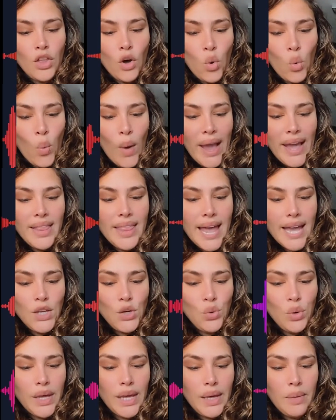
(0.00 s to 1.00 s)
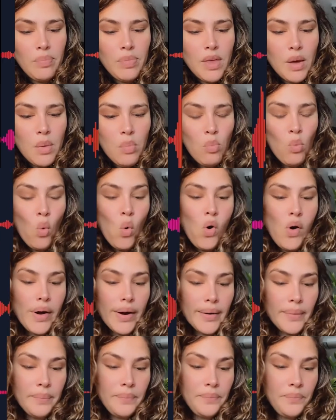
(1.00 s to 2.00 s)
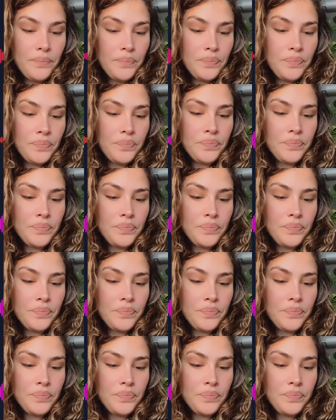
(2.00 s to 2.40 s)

the way that you keep them warm